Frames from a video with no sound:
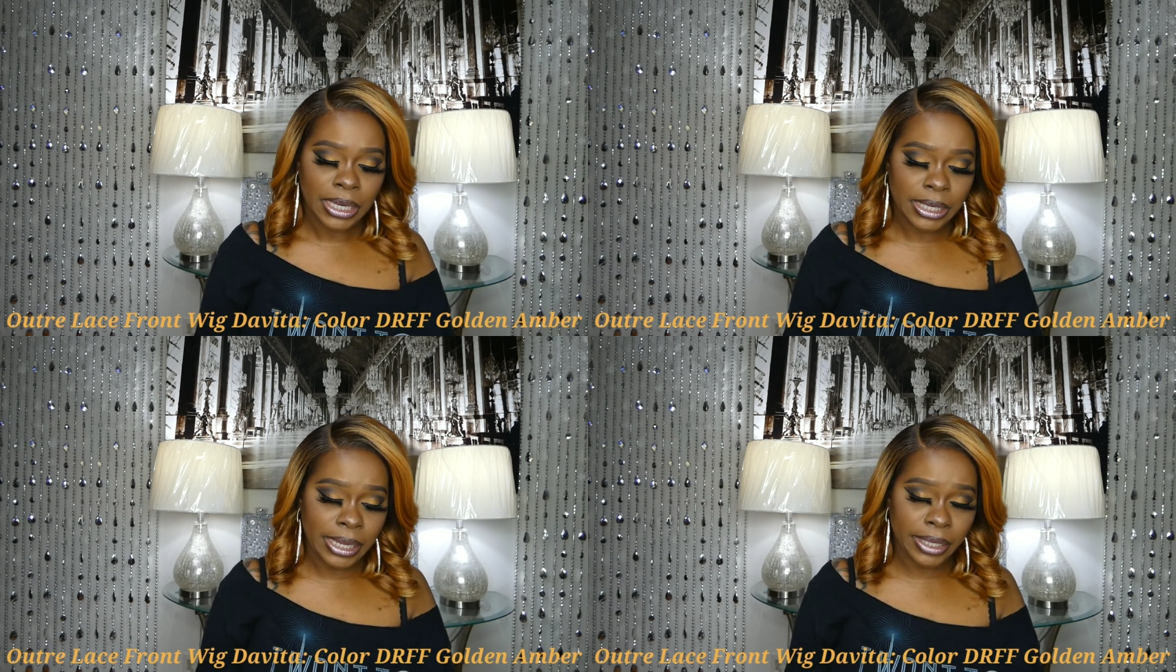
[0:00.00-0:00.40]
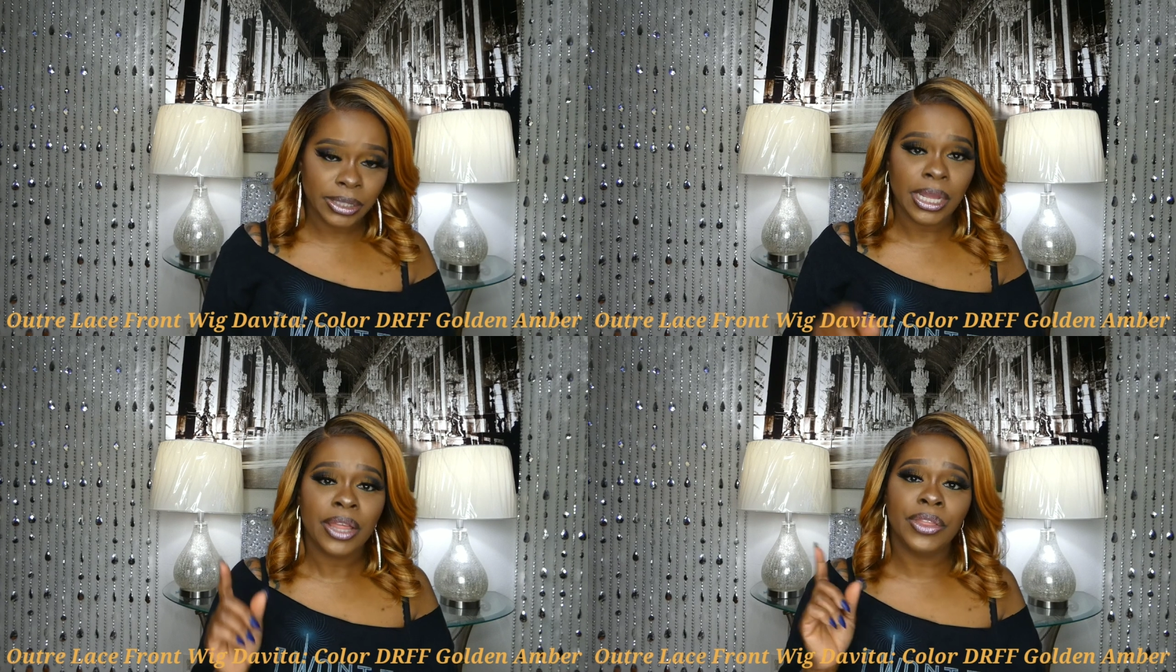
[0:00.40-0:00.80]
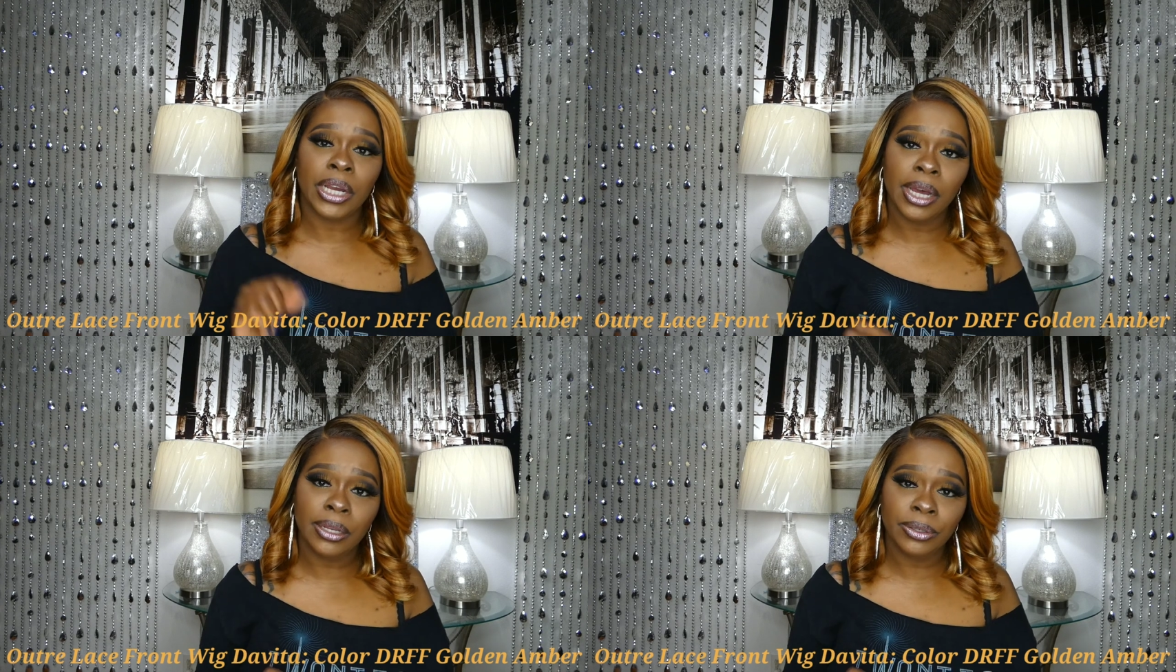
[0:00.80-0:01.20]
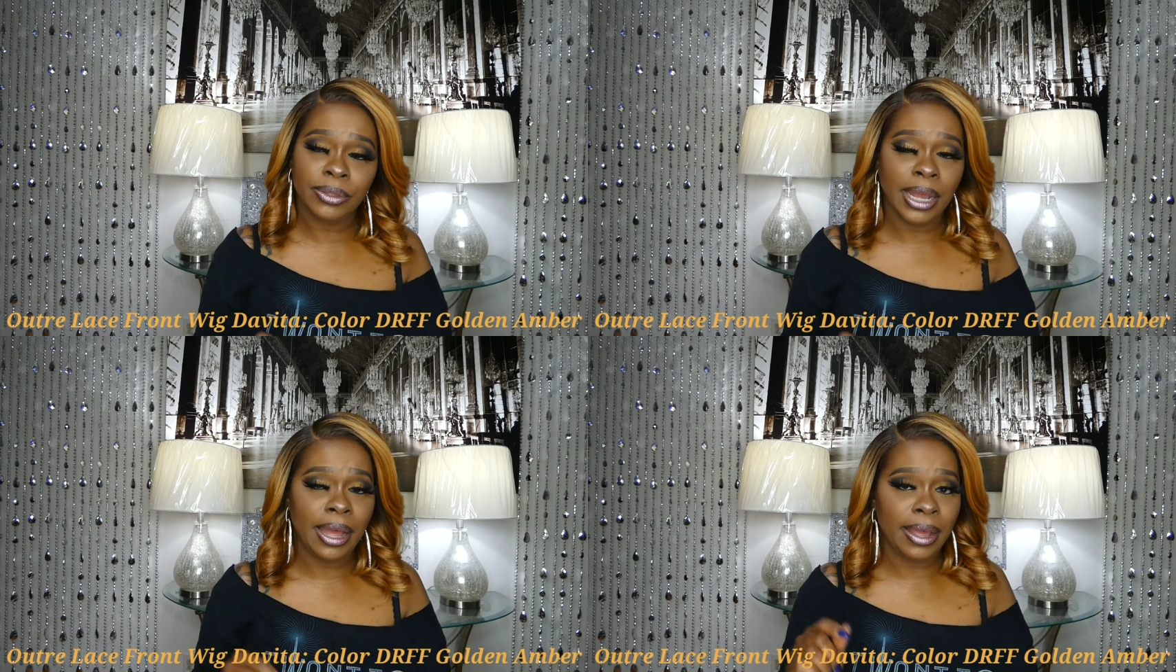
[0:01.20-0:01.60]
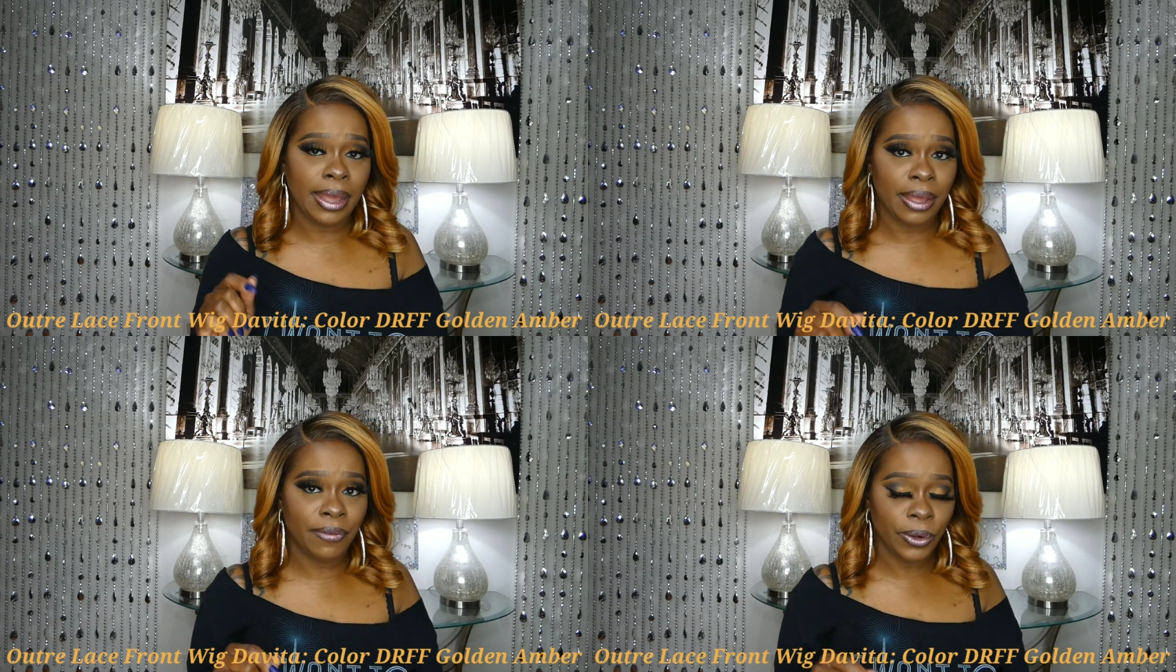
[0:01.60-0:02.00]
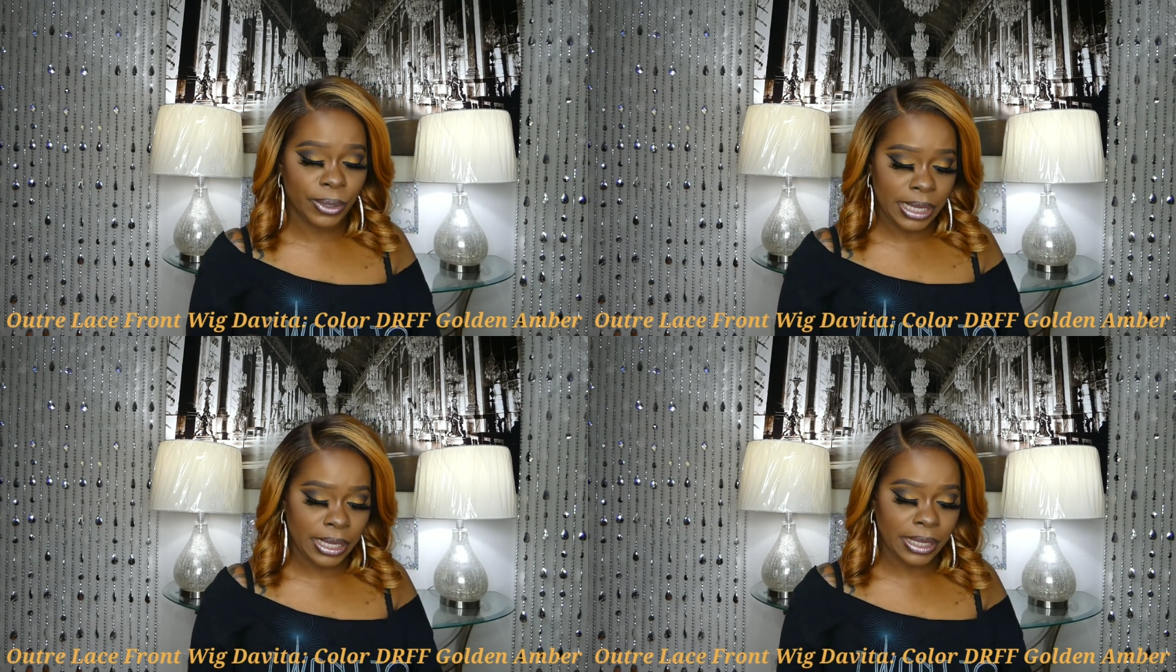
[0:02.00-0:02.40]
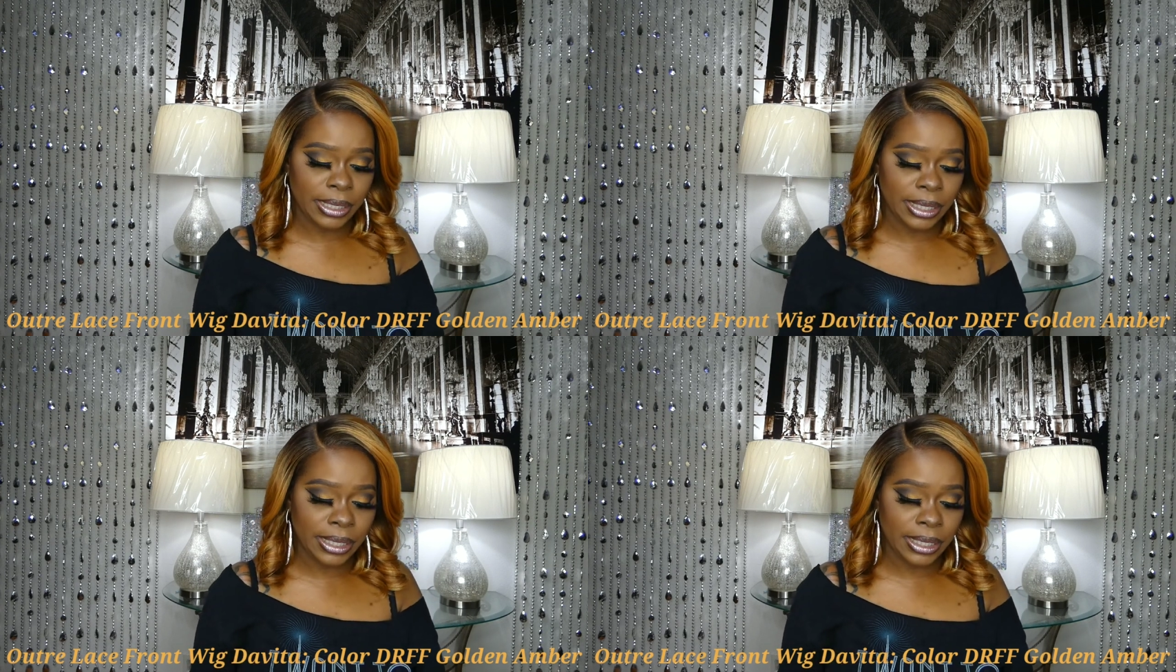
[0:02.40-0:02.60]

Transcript: Yes, the color that I have her in